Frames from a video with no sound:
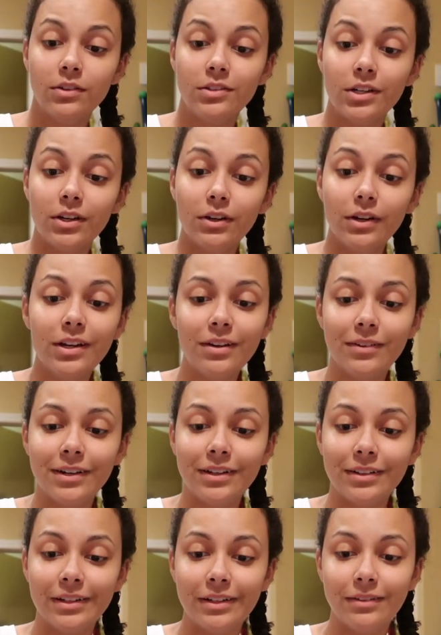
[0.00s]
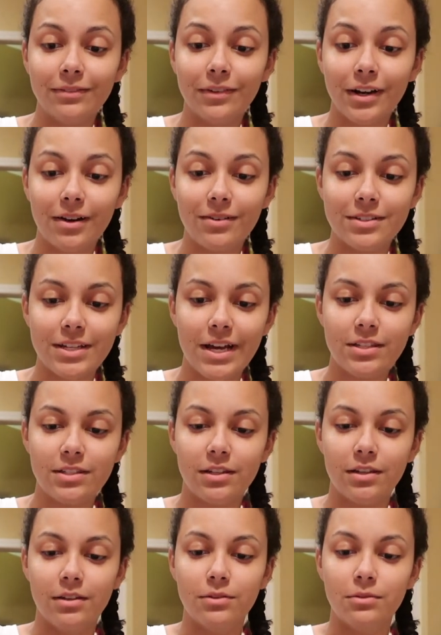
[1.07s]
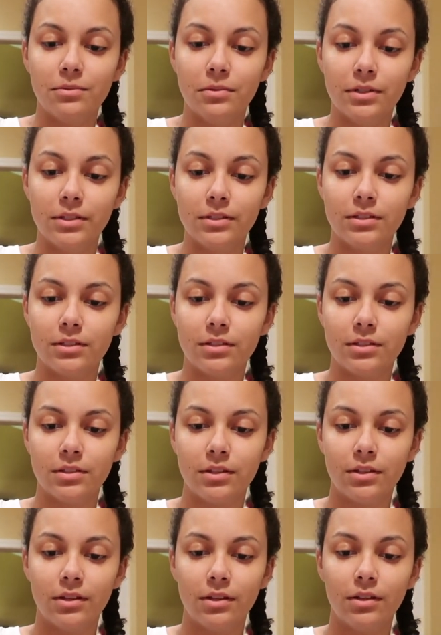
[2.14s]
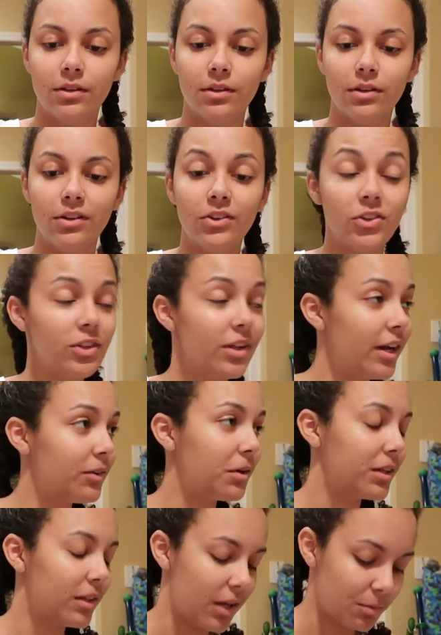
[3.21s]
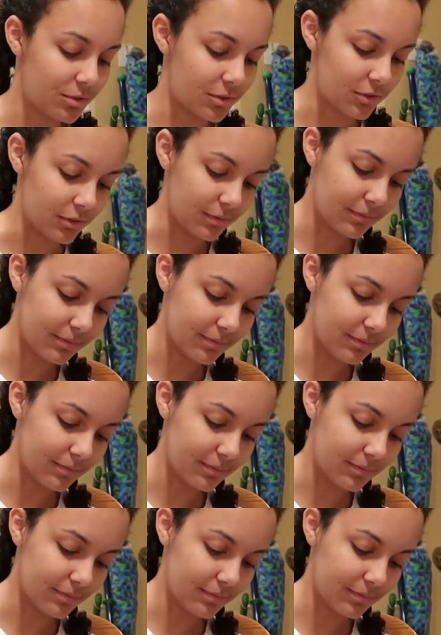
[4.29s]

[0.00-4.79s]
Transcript: So anyway, Lainey, what I was asking you was, do you like Red Lobster?